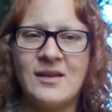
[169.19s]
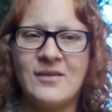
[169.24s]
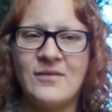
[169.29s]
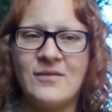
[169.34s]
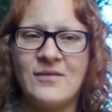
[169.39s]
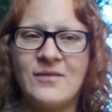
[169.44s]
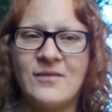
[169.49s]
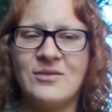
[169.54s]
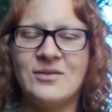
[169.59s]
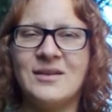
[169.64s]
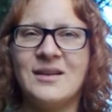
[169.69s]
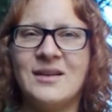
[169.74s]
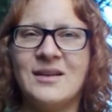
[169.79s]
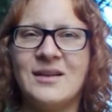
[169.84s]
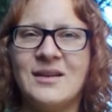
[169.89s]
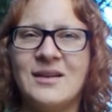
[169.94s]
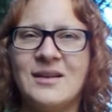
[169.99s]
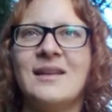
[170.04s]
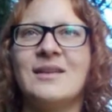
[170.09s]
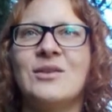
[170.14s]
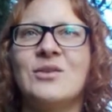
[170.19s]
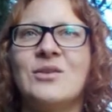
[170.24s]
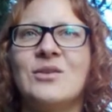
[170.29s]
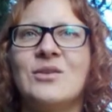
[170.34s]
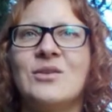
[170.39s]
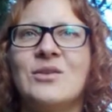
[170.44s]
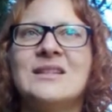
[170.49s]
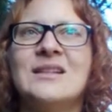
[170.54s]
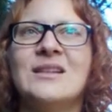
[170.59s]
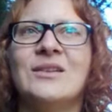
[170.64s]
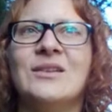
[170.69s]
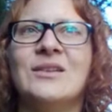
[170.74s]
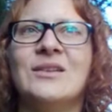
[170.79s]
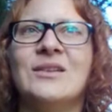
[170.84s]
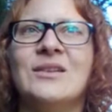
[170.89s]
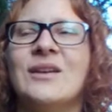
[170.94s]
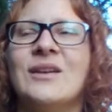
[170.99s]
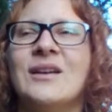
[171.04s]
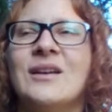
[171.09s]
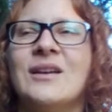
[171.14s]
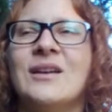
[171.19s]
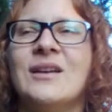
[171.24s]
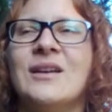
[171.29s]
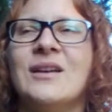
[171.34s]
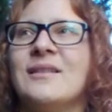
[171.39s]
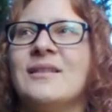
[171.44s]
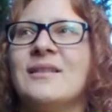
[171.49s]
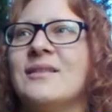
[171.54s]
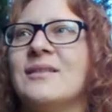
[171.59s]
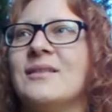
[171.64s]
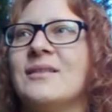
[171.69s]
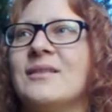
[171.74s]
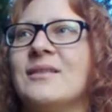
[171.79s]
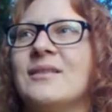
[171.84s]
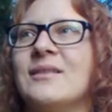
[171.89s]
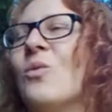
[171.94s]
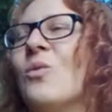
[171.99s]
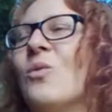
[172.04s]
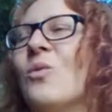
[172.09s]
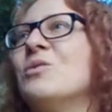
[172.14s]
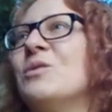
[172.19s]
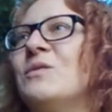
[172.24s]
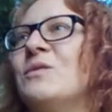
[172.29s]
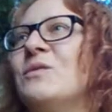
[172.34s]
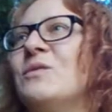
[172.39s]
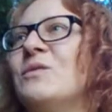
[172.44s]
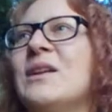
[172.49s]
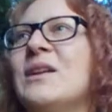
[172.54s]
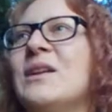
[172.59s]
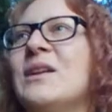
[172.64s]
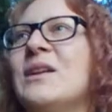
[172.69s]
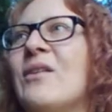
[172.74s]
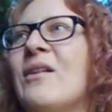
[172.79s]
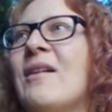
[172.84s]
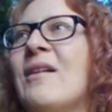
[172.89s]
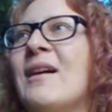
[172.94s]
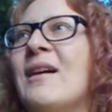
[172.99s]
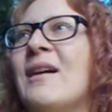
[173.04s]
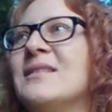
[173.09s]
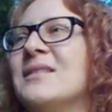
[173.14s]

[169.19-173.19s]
I found a good deal of old video files